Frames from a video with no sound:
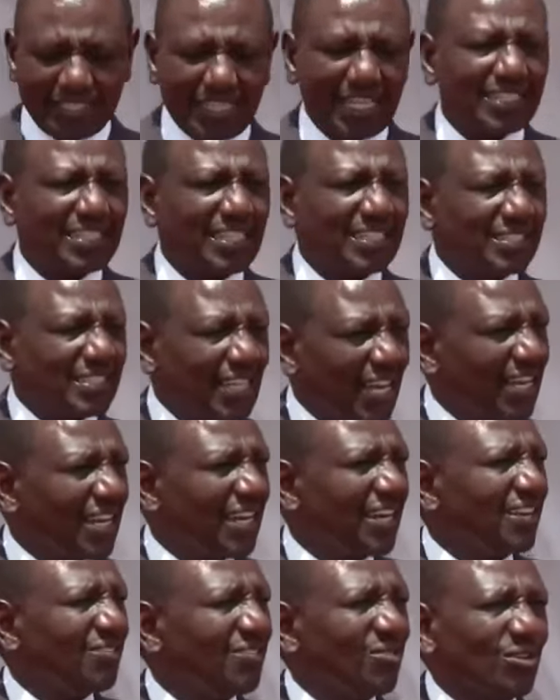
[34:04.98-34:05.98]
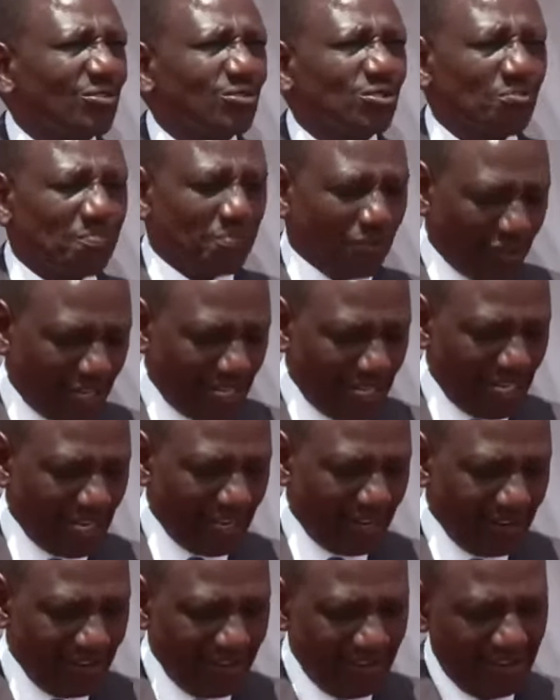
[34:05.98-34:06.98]
asante sana kwa
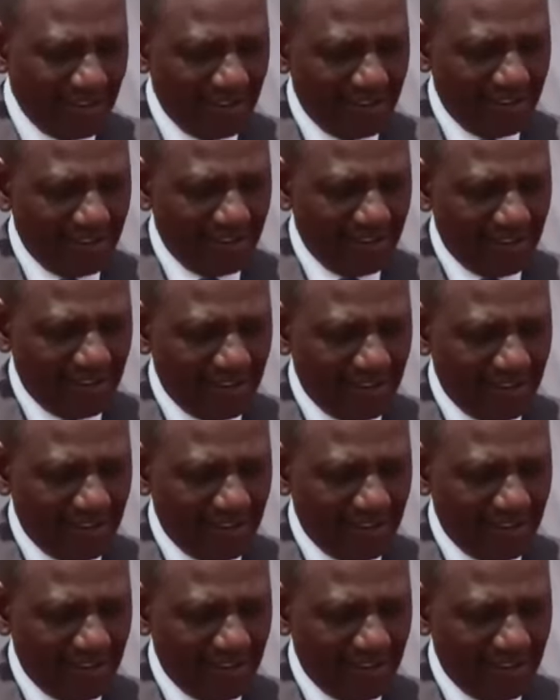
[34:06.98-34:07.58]
kutupokea na